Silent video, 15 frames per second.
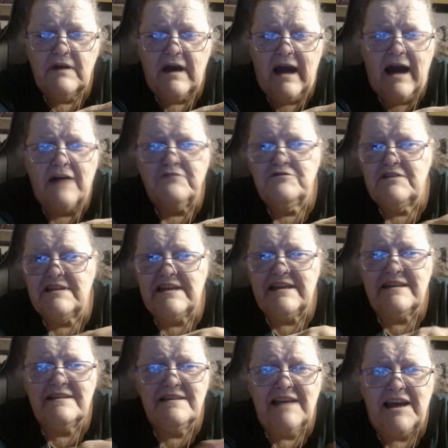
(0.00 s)

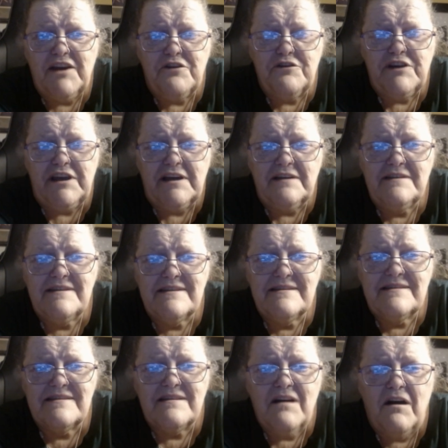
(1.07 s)
housing areas and
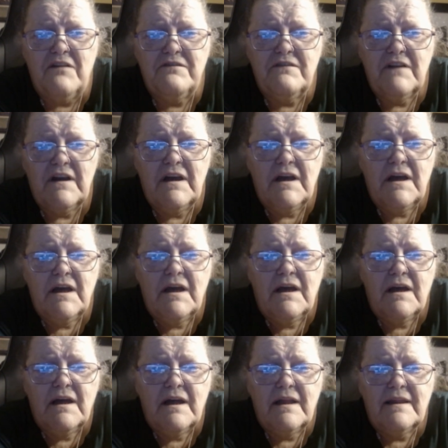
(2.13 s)
stuff.
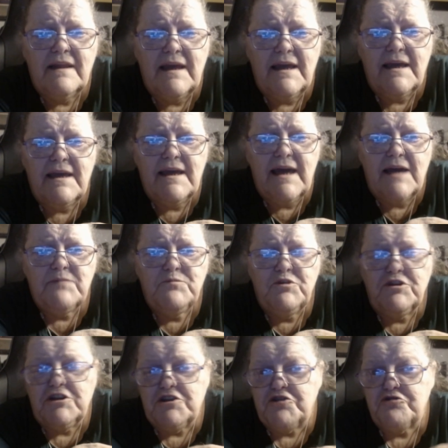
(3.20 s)
They had
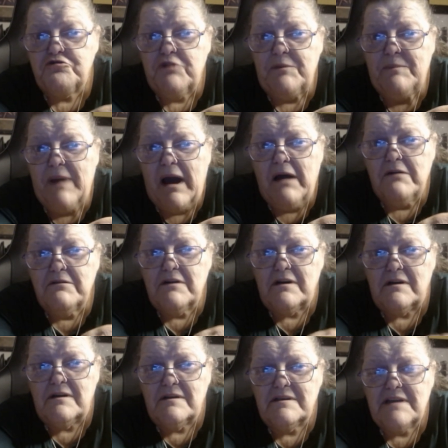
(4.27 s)
put a strip out,
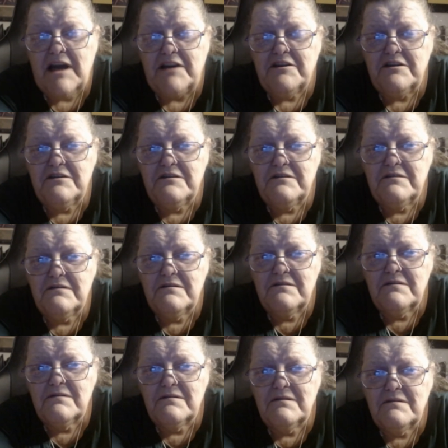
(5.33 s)
a tire
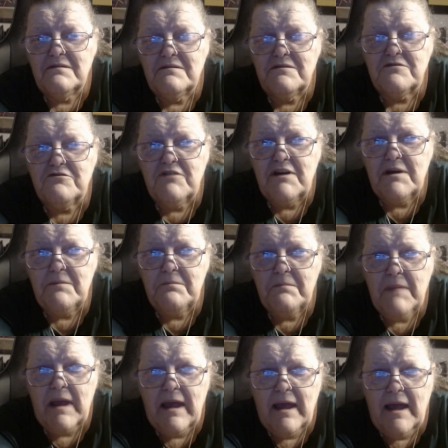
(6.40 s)
strip,
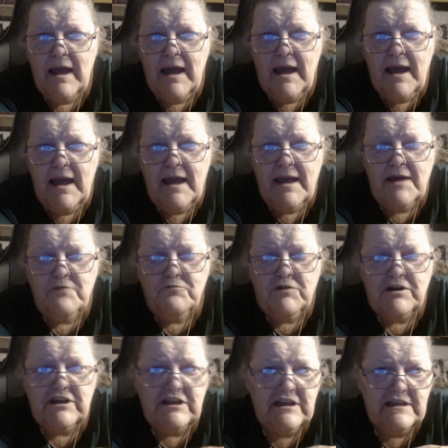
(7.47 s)
and one
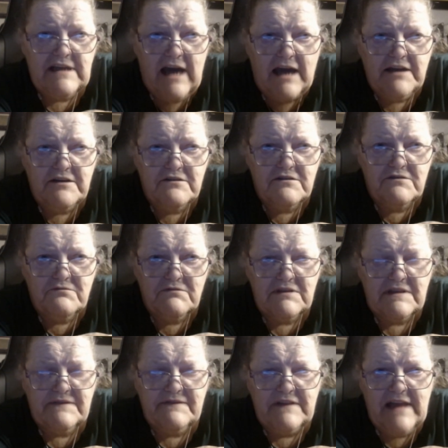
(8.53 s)
of the tires
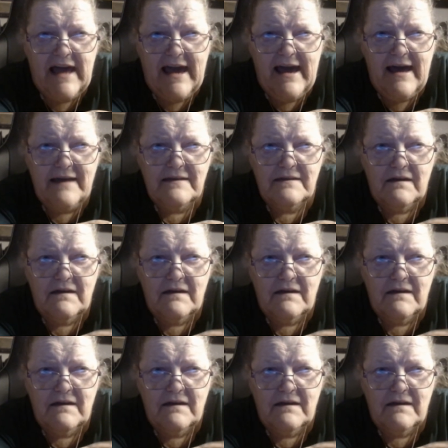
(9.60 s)
was flat.